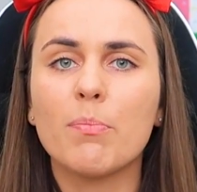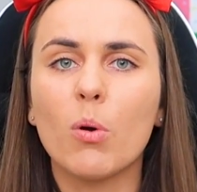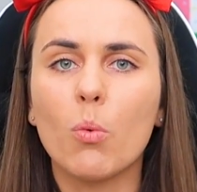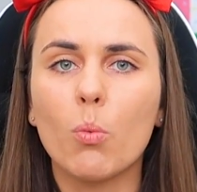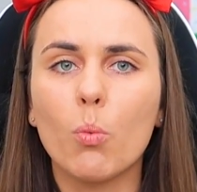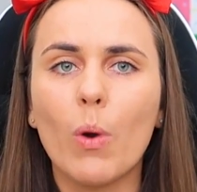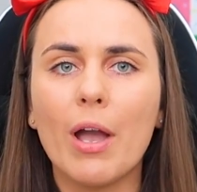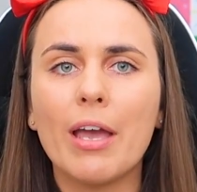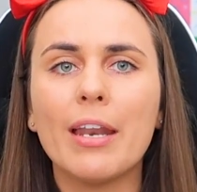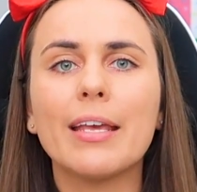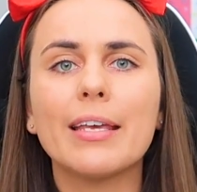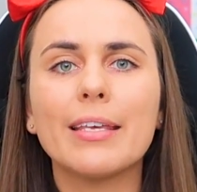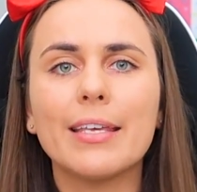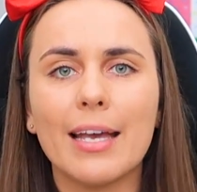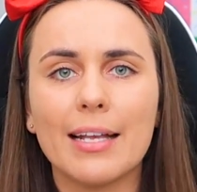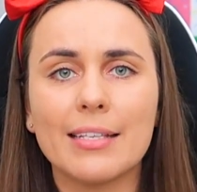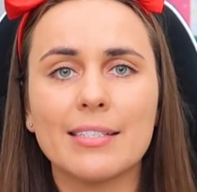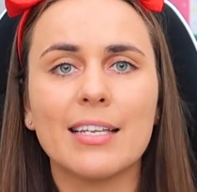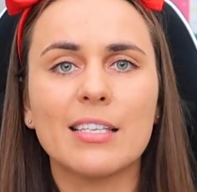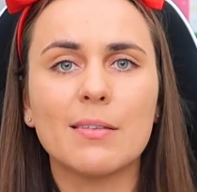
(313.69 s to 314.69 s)
but when it
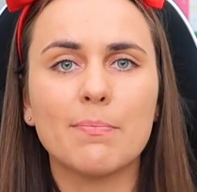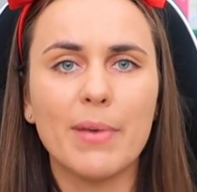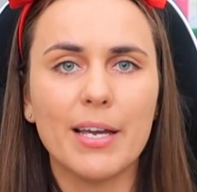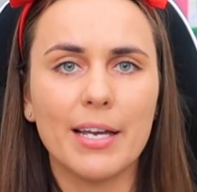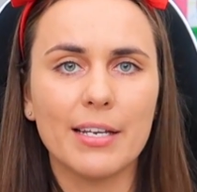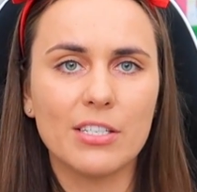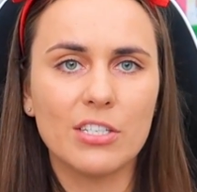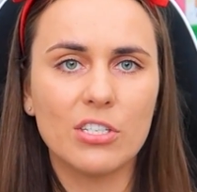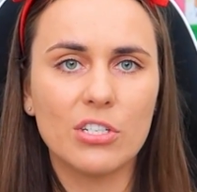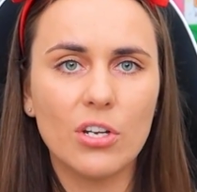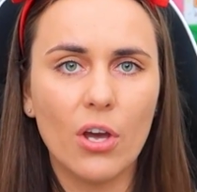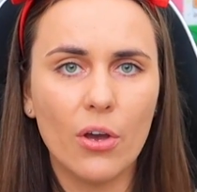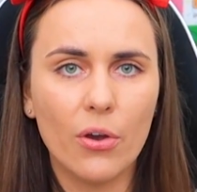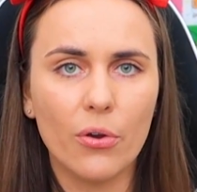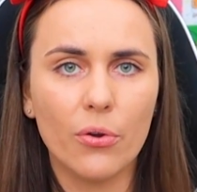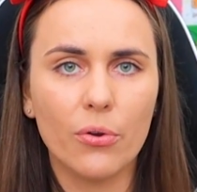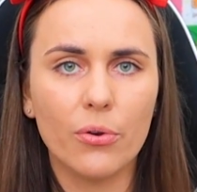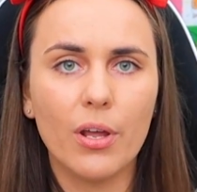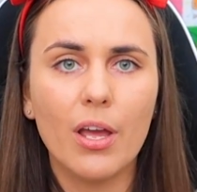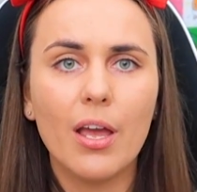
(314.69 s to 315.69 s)
gets its Mega
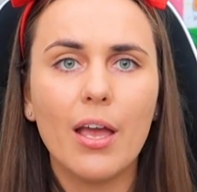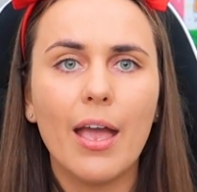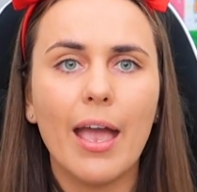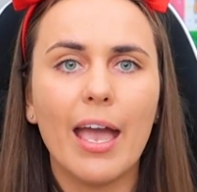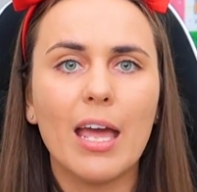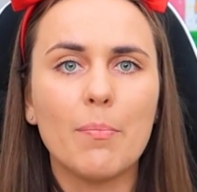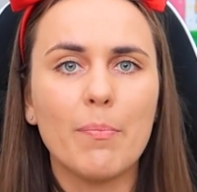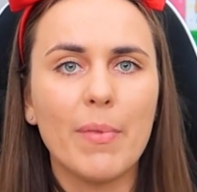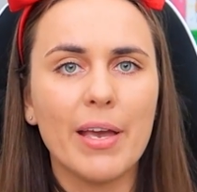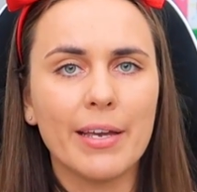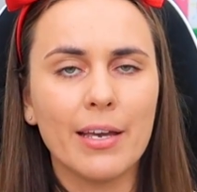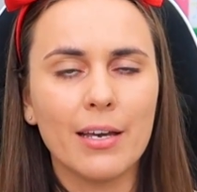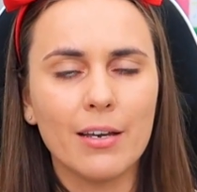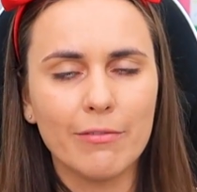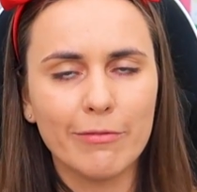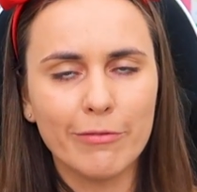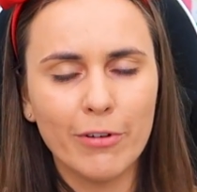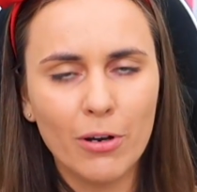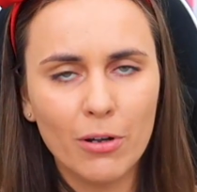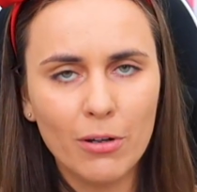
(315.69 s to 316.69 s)
Stone and Mega
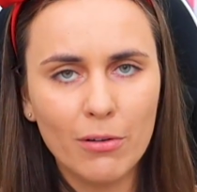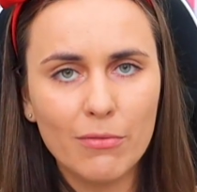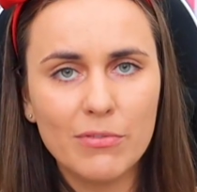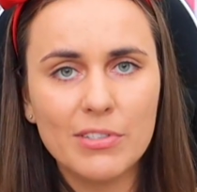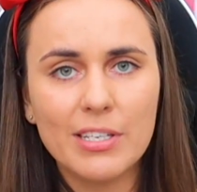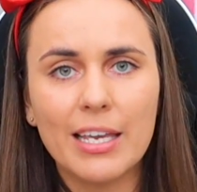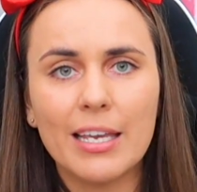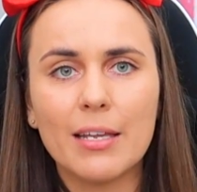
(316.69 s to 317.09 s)
Evolves,